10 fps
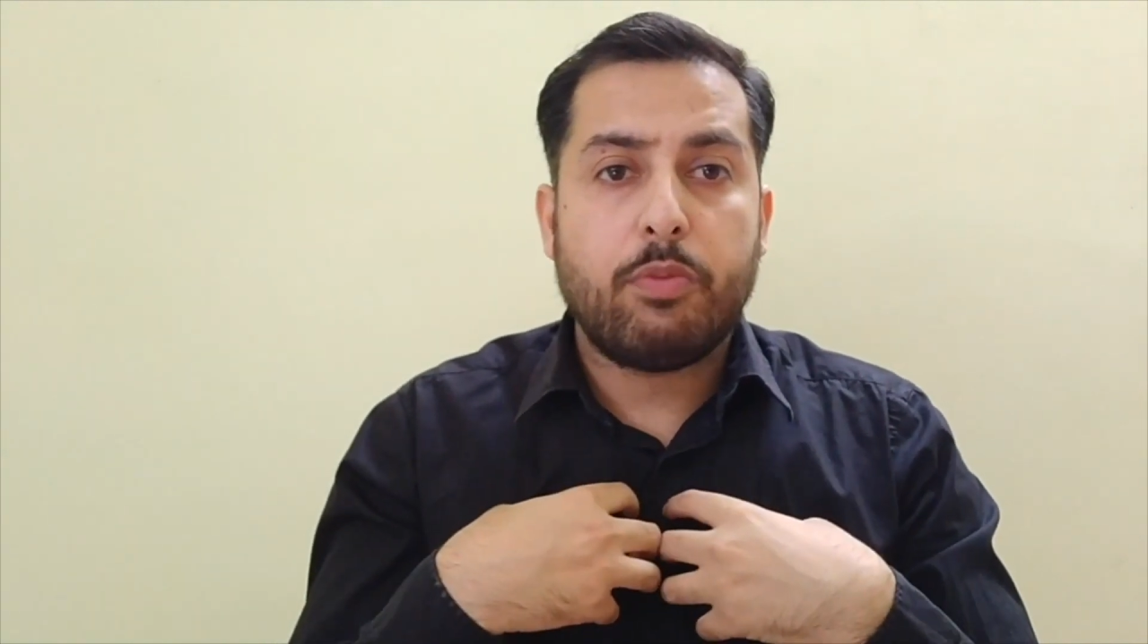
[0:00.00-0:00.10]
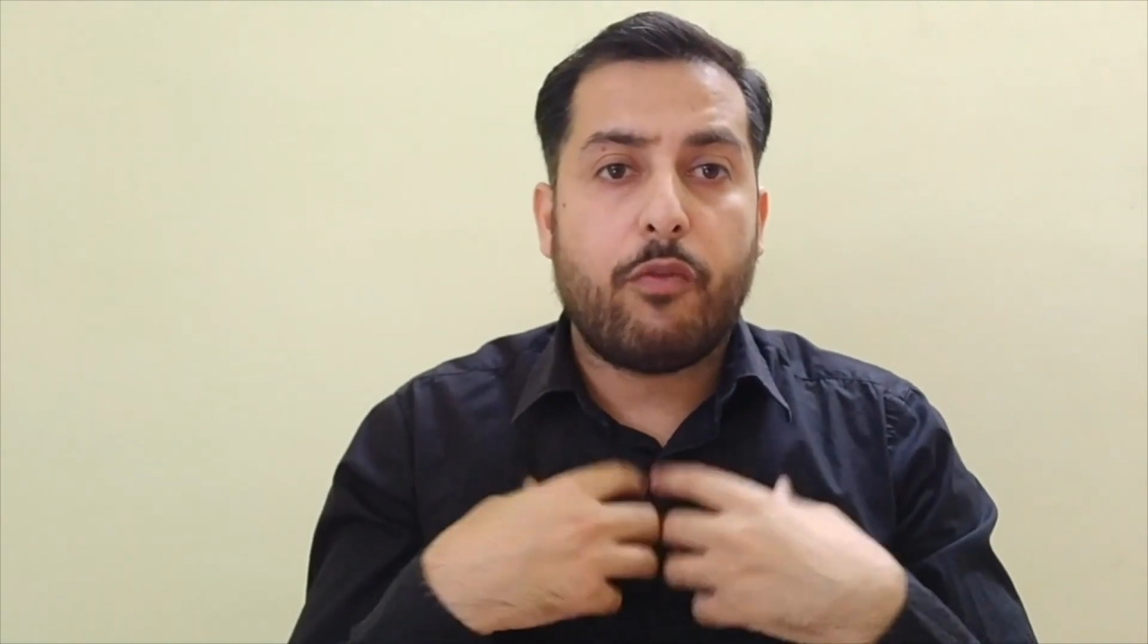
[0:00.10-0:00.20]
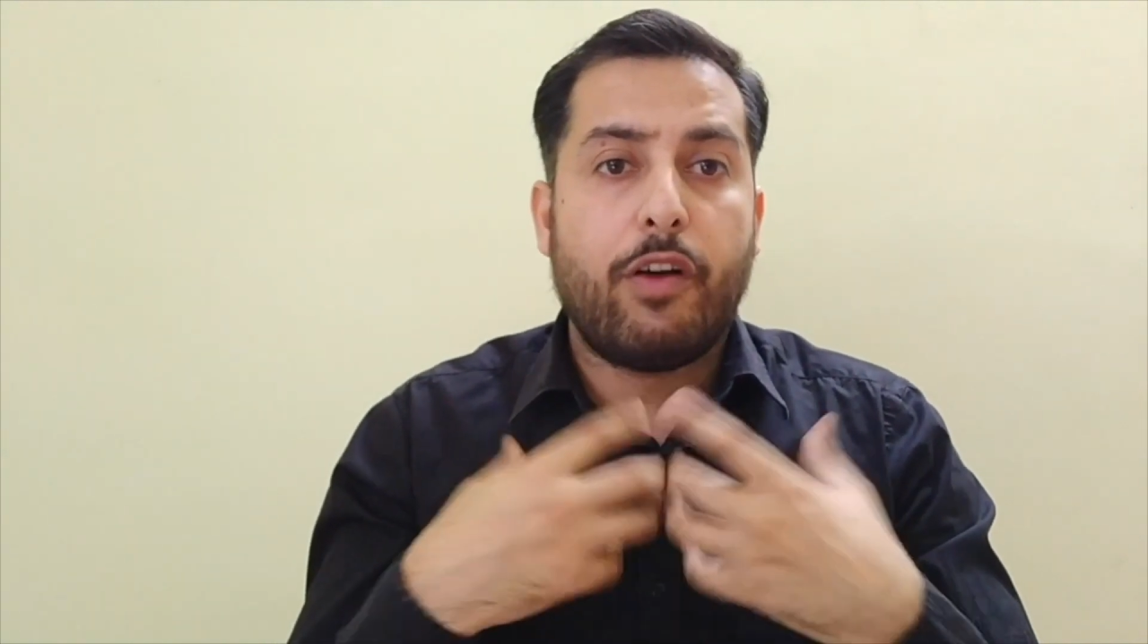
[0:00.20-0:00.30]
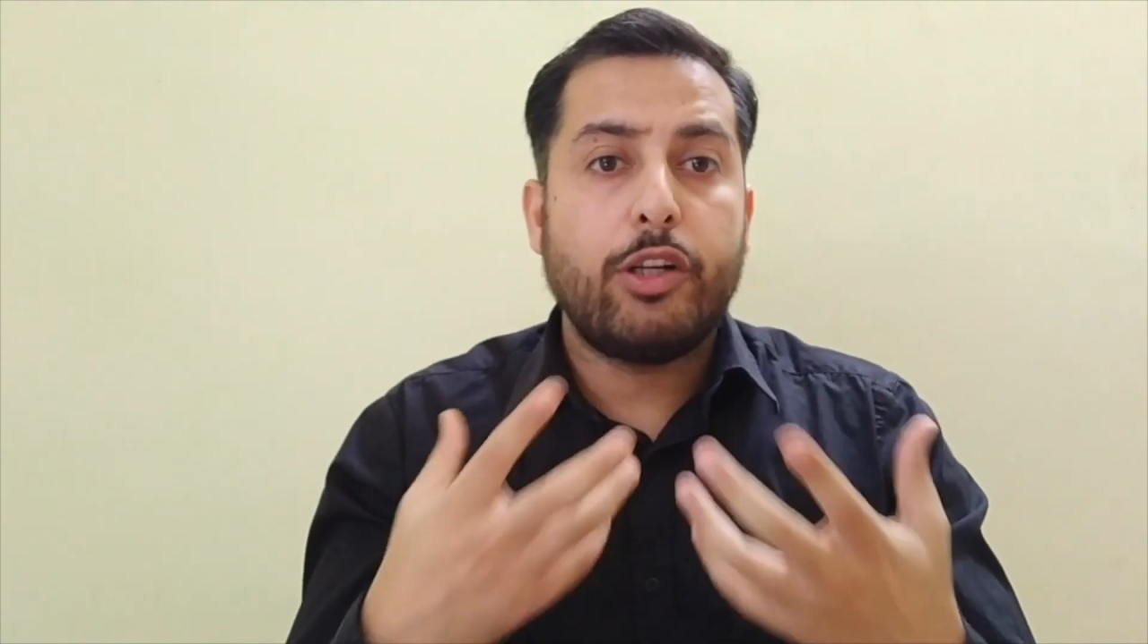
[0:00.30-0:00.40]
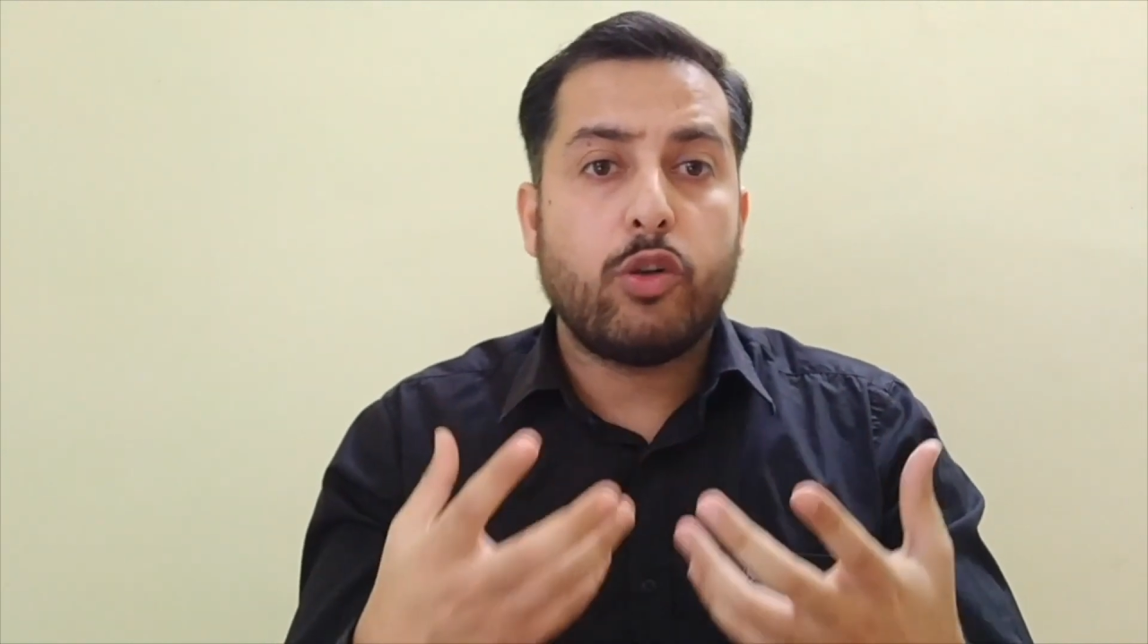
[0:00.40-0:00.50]

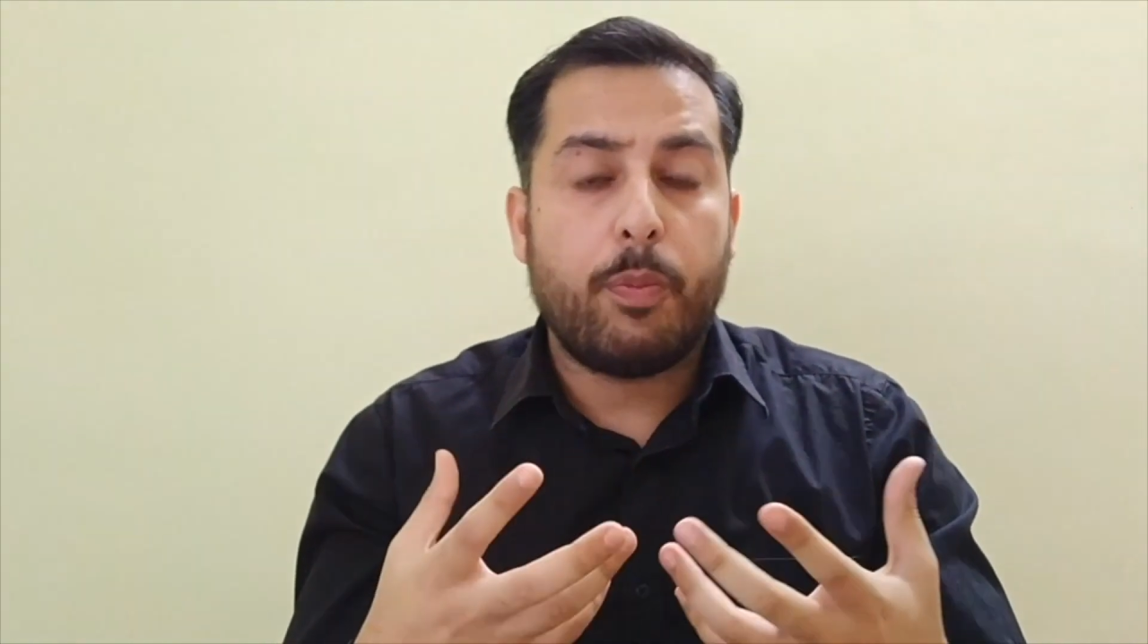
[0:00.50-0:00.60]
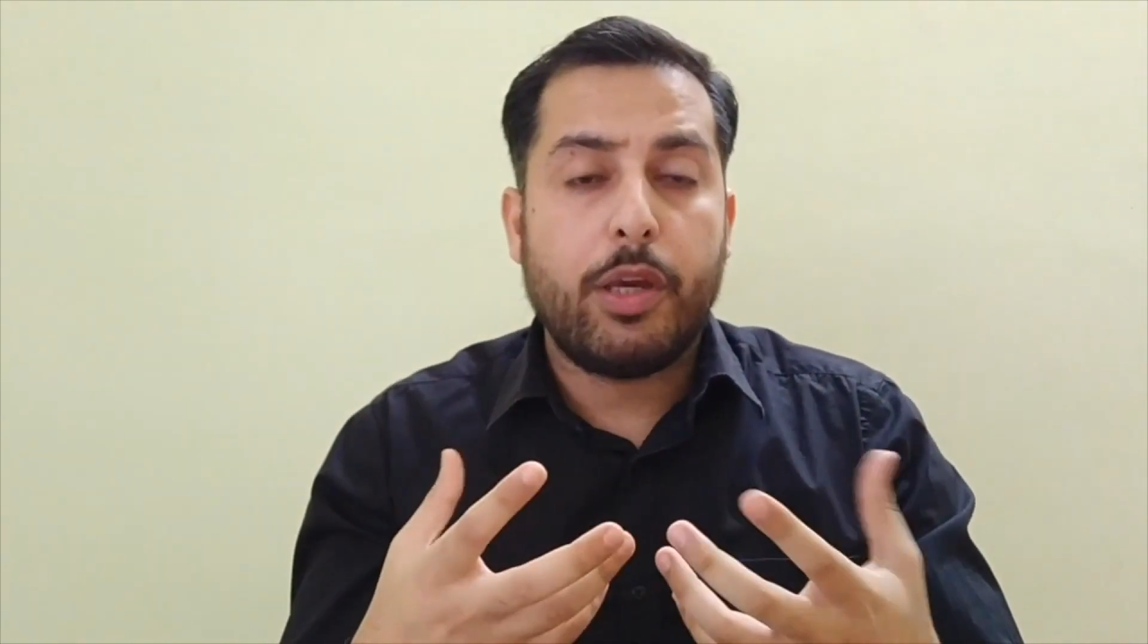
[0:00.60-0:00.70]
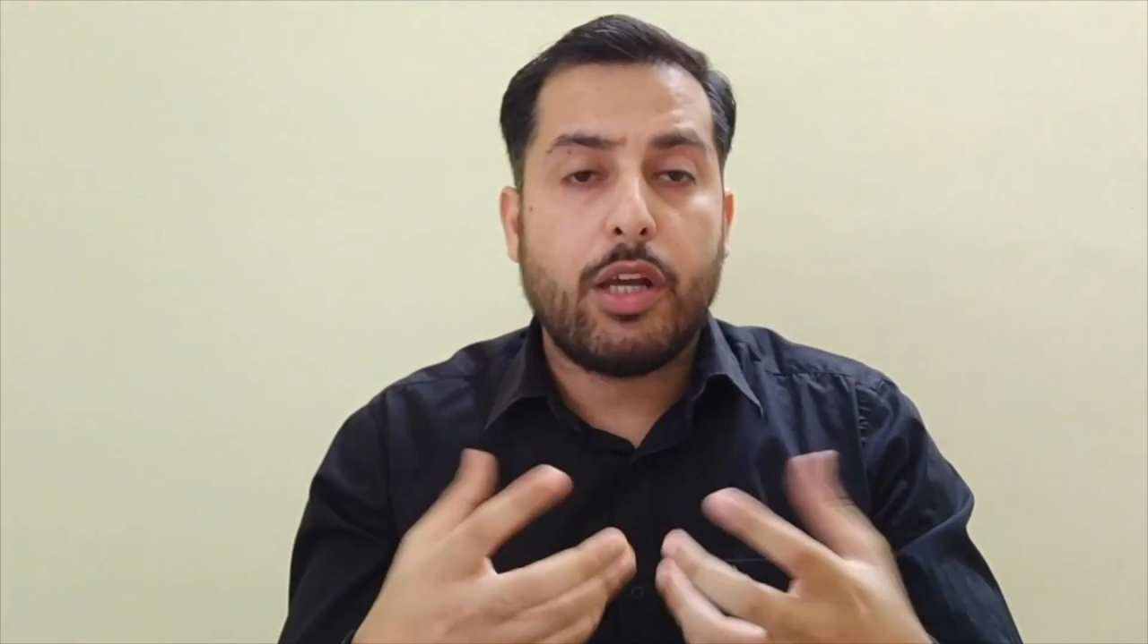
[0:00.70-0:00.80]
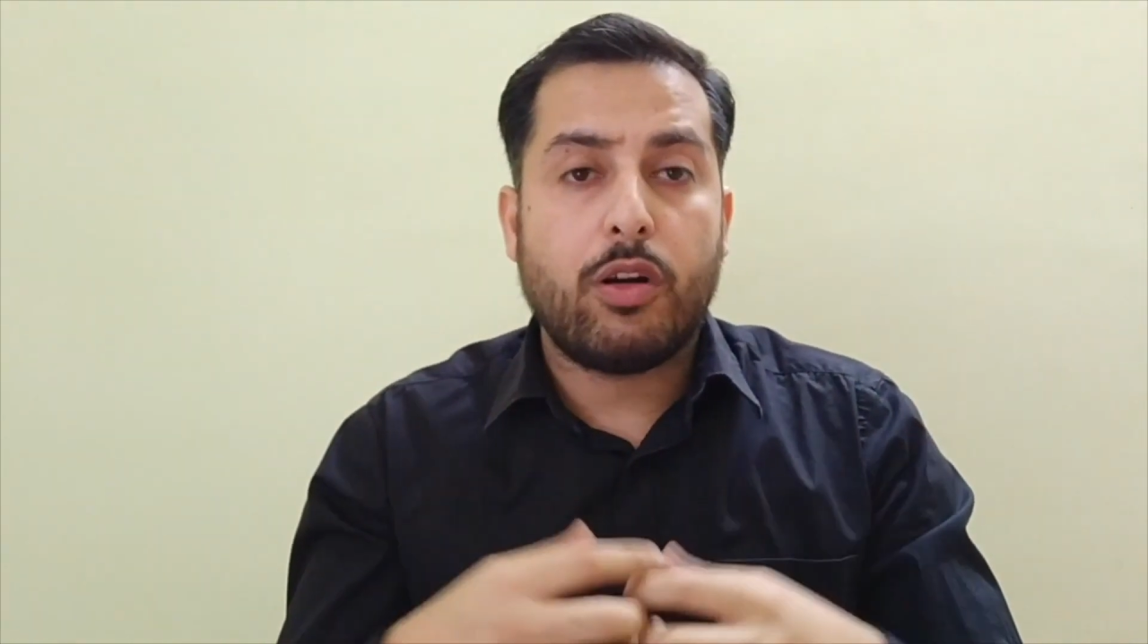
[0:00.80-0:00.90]
profile to appear